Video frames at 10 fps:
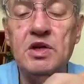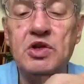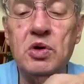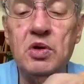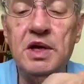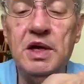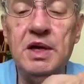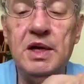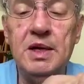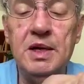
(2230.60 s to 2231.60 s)
so that
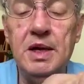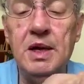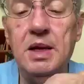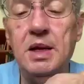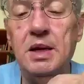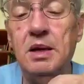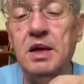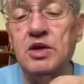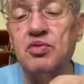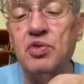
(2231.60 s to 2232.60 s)
it
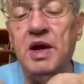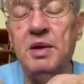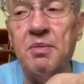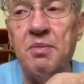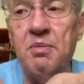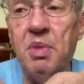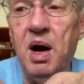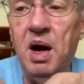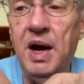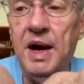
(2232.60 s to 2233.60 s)
is right
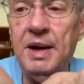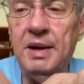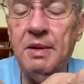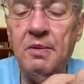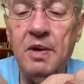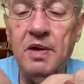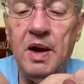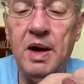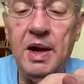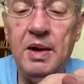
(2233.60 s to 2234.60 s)
behind where
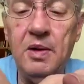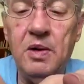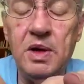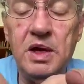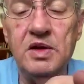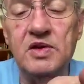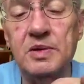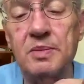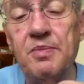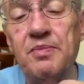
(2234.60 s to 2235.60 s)
the eye of the hook
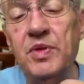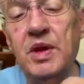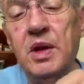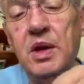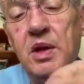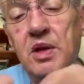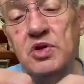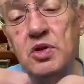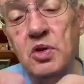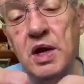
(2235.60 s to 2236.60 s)
is,
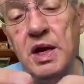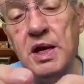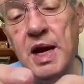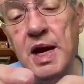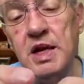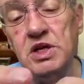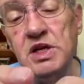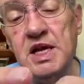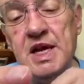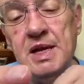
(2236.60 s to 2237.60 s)
so that I can
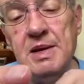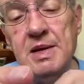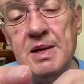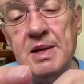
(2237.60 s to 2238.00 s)
actually get